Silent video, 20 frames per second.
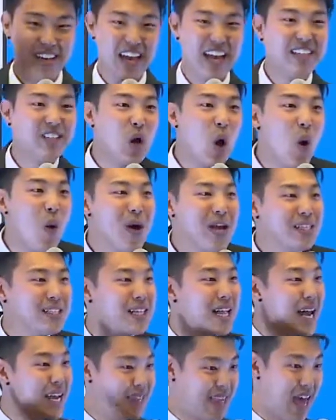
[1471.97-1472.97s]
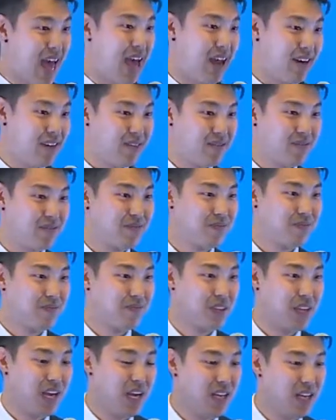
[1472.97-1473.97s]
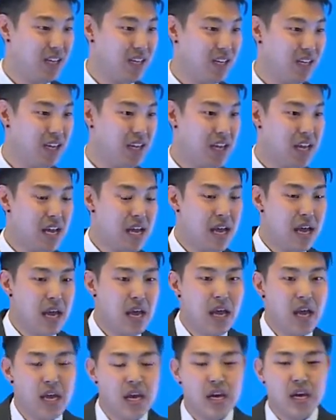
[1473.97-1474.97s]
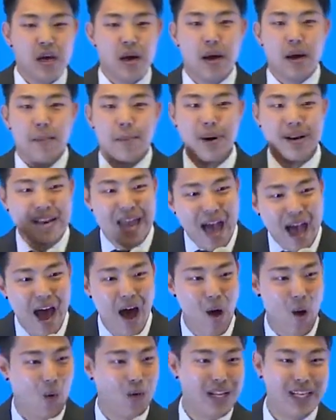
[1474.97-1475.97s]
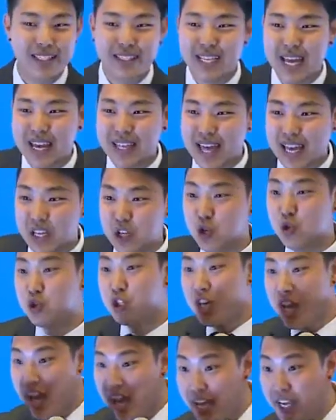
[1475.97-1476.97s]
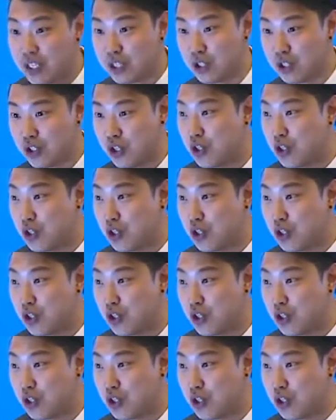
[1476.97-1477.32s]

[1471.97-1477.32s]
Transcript: It's always like that, okay? But now, let's say that you change.